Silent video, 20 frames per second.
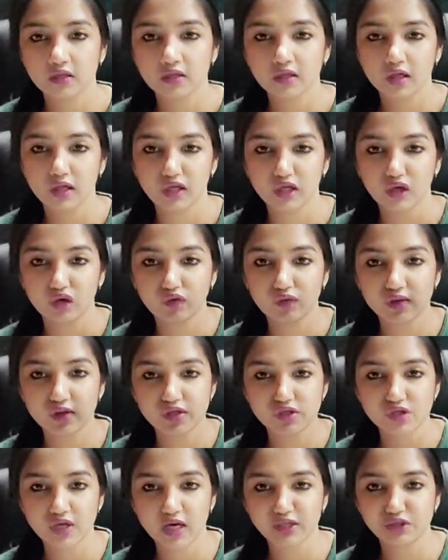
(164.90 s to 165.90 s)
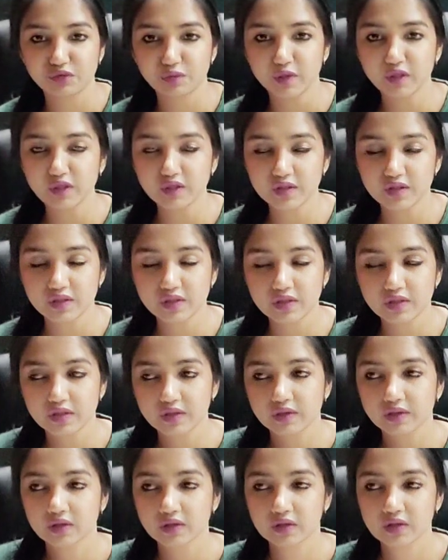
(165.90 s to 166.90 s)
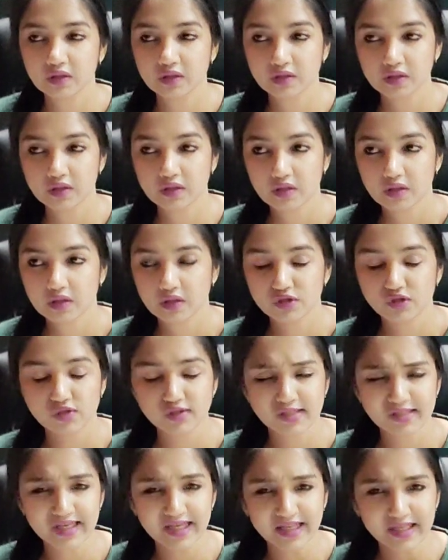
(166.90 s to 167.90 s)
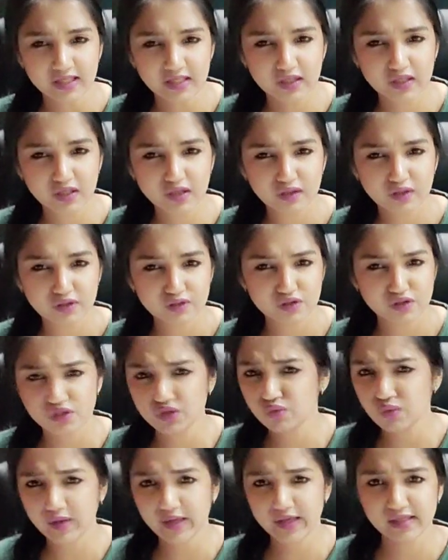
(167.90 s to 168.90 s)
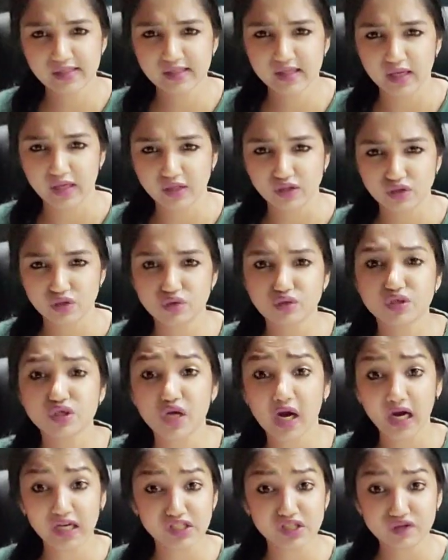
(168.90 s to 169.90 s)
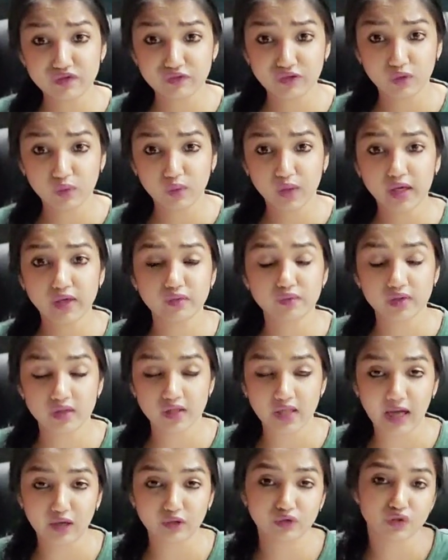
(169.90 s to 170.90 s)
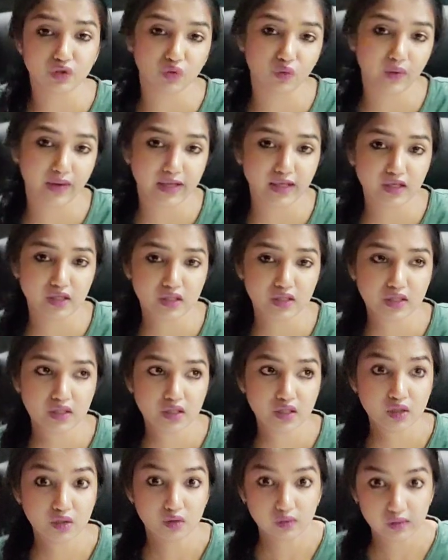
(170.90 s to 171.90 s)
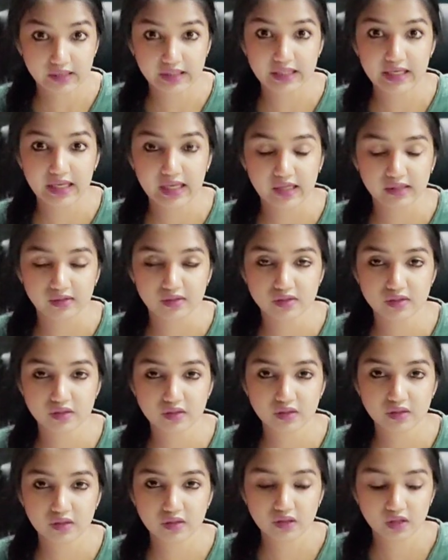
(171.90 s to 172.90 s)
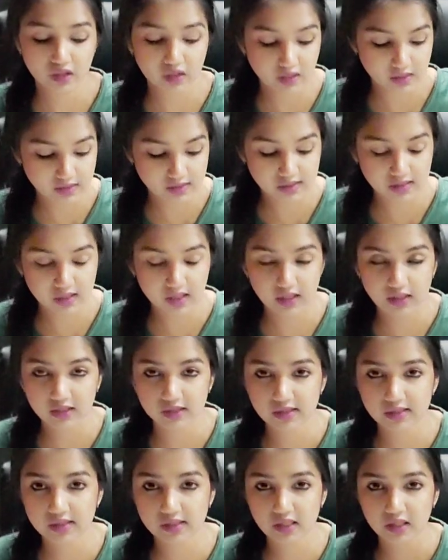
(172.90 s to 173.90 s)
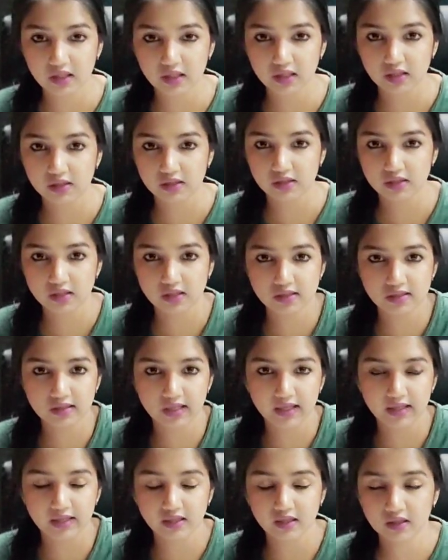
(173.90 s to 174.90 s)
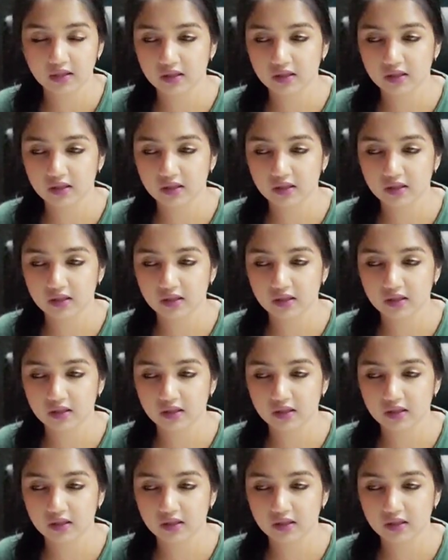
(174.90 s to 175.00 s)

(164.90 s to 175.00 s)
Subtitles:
along with the Judgment. So it's like, just what I said, you're charging forward without knowing what next. You know, it's like